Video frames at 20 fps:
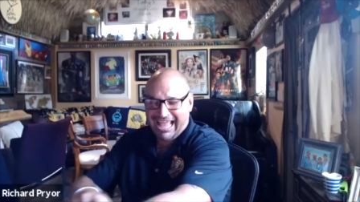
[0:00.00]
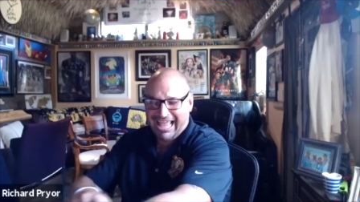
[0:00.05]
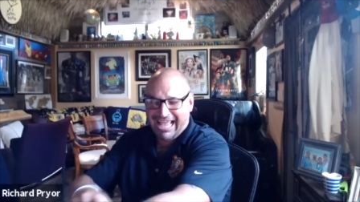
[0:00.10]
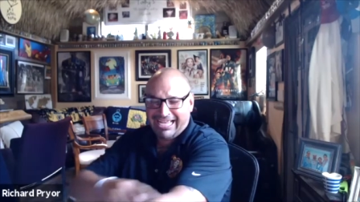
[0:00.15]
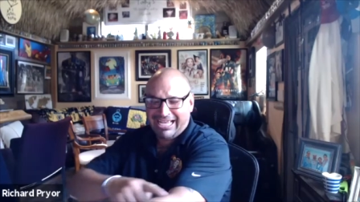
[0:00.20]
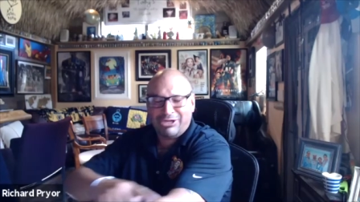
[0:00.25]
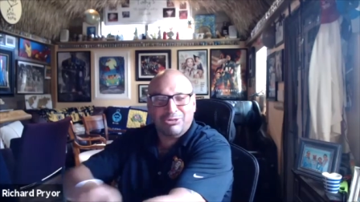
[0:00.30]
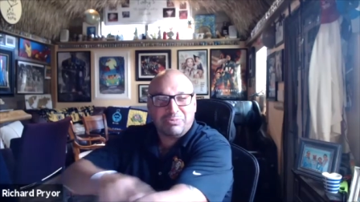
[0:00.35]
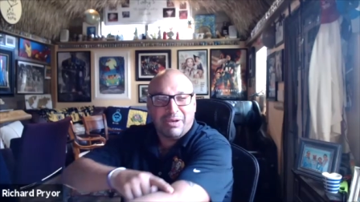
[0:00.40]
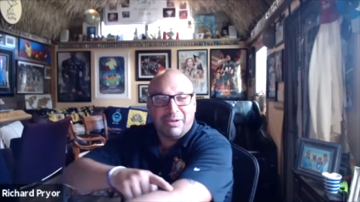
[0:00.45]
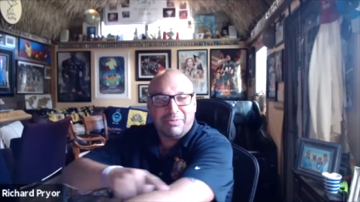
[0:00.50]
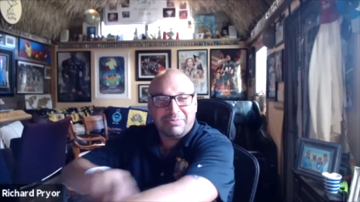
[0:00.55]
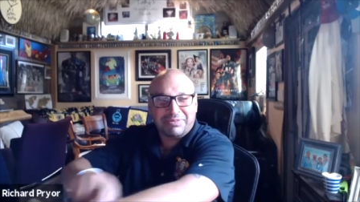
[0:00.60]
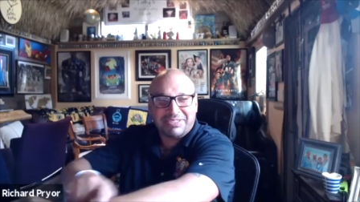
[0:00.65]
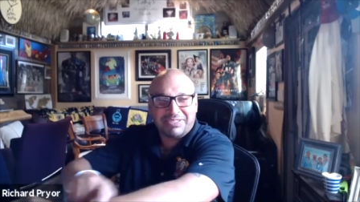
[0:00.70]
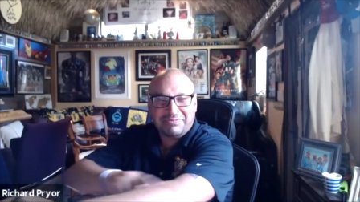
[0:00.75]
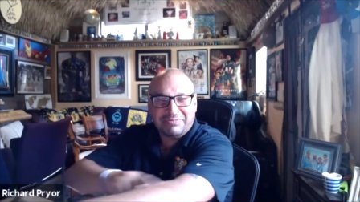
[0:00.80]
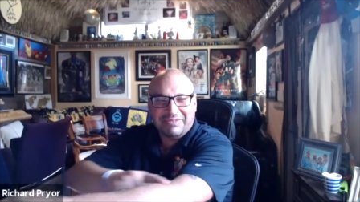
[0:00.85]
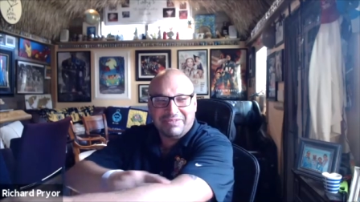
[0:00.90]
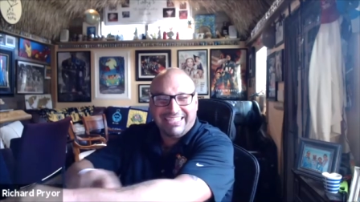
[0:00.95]
goosebumps.
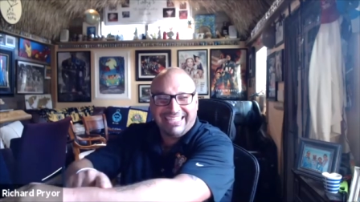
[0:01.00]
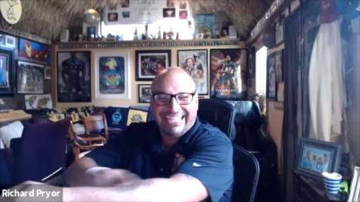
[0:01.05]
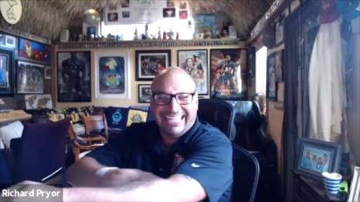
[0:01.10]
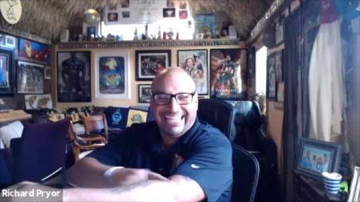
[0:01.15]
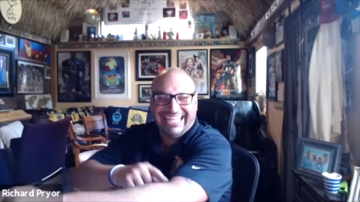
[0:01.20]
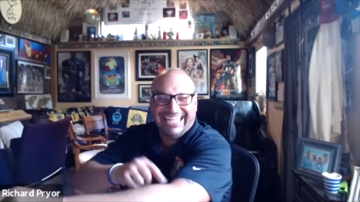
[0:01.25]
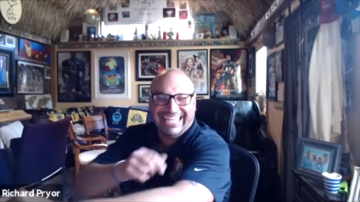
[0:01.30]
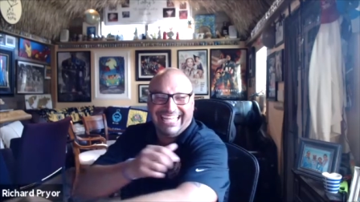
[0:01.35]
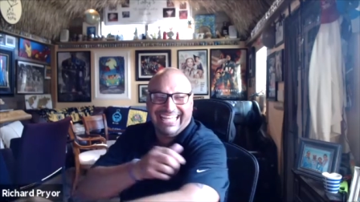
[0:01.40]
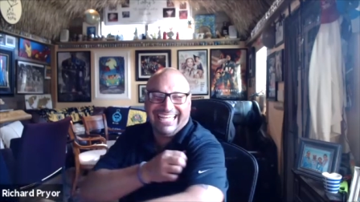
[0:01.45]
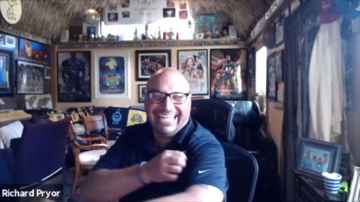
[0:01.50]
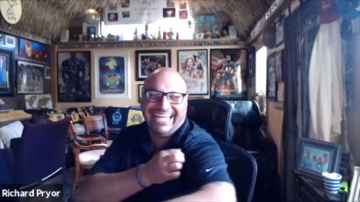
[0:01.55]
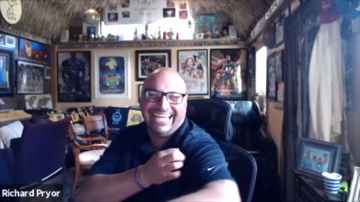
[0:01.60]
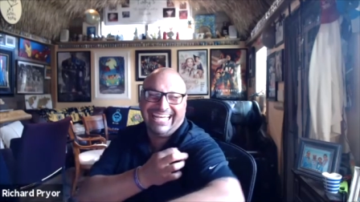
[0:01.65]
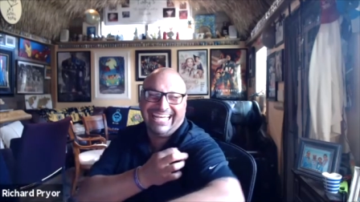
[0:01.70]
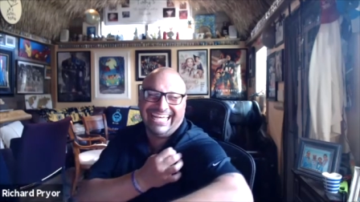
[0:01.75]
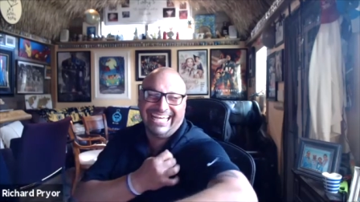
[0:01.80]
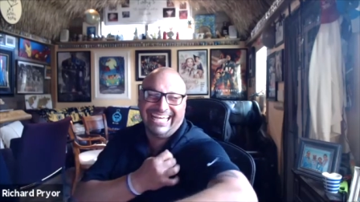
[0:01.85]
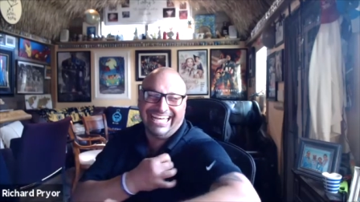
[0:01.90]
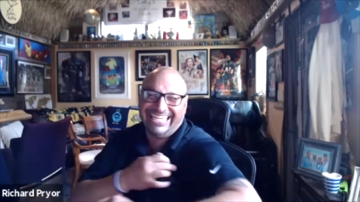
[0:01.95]

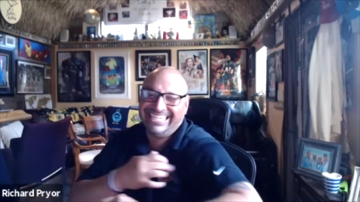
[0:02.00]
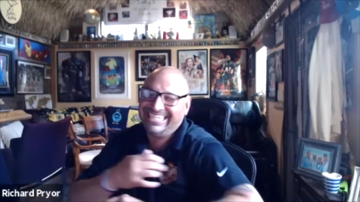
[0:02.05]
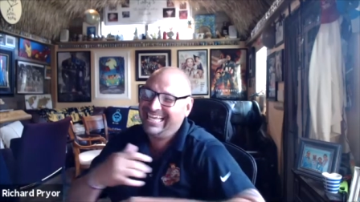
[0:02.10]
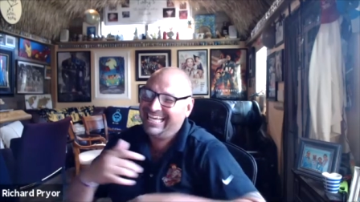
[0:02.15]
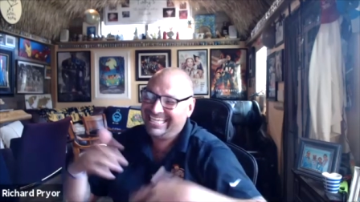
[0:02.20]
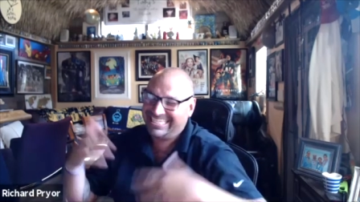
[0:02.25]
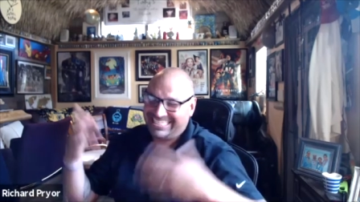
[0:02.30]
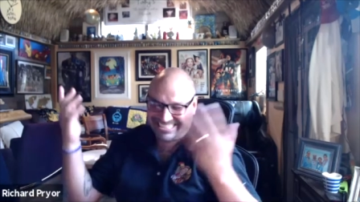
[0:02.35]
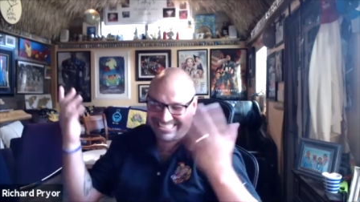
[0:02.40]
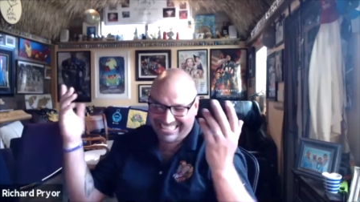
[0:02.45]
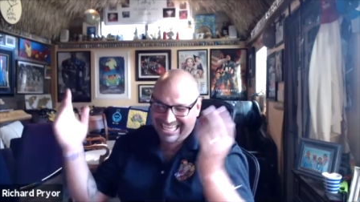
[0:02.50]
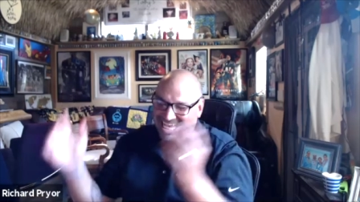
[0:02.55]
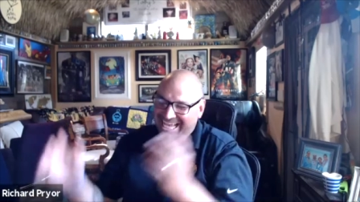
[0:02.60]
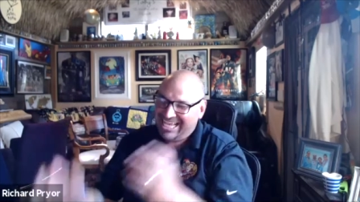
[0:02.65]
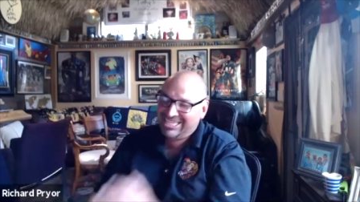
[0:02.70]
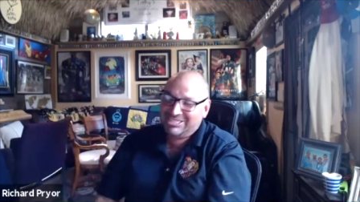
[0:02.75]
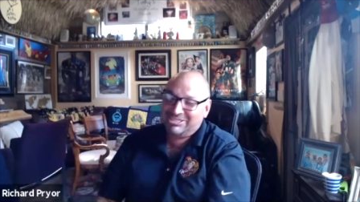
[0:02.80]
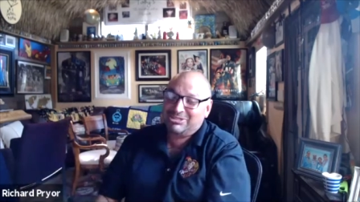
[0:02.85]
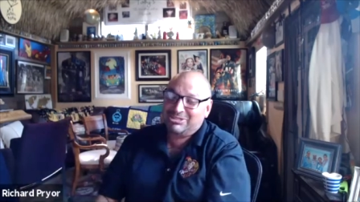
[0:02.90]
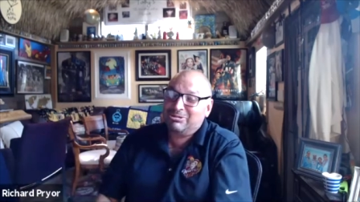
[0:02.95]
Yes,
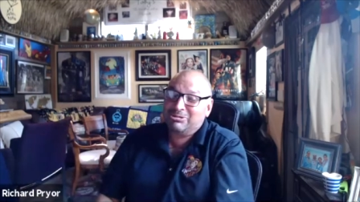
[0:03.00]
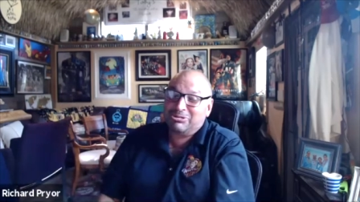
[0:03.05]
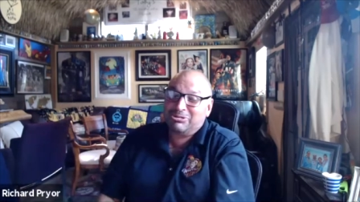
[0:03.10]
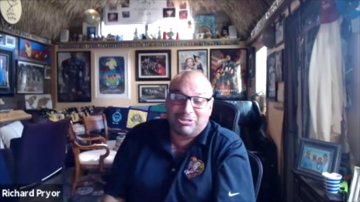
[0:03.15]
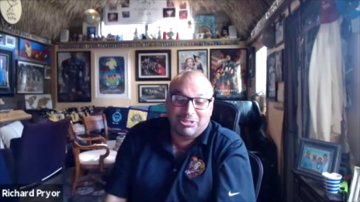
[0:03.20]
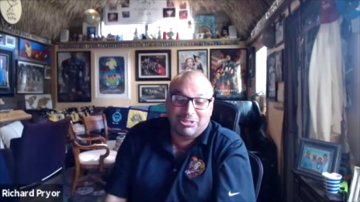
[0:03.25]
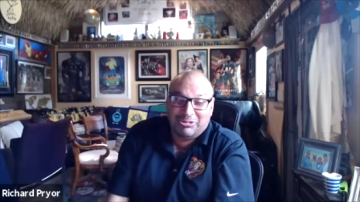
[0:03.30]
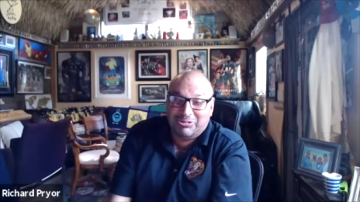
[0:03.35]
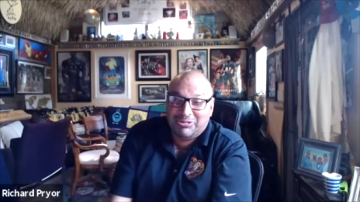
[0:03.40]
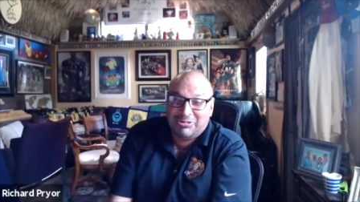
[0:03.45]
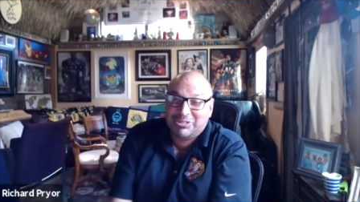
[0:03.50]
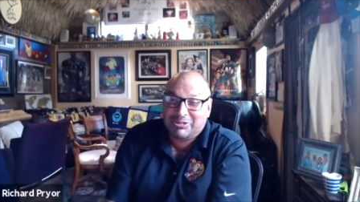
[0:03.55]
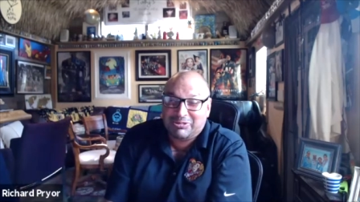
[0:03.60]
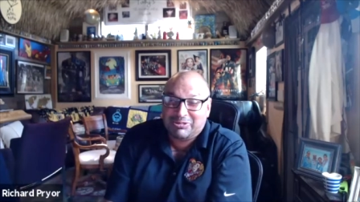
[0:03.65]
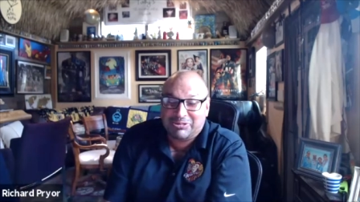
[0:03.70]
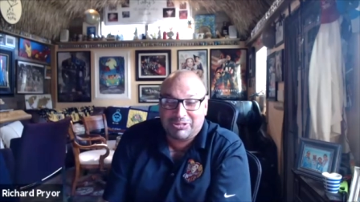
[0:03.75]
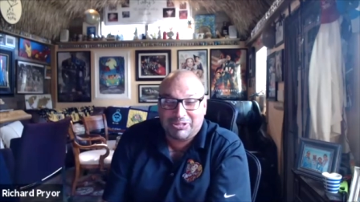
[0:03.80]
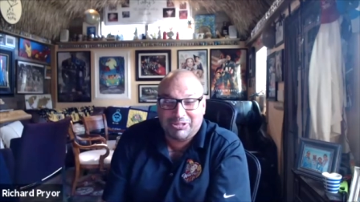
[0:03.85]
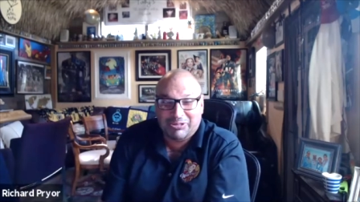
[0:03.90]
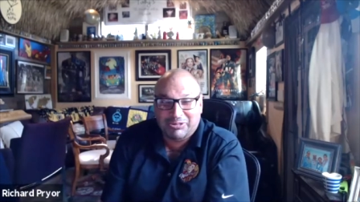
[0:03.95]
so true, so
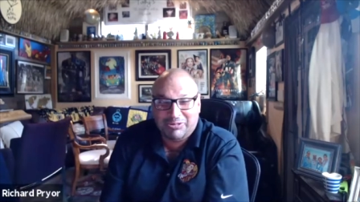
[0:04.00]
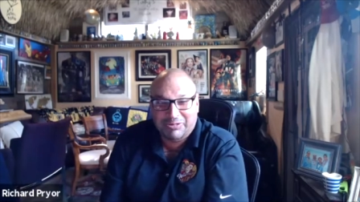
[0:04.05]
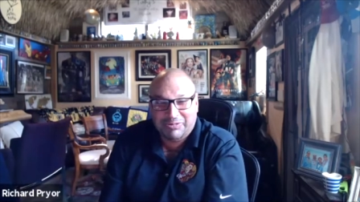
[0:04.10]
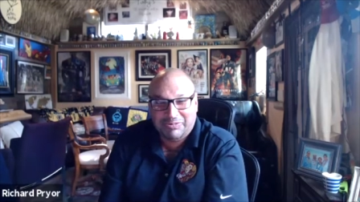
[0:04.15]
true.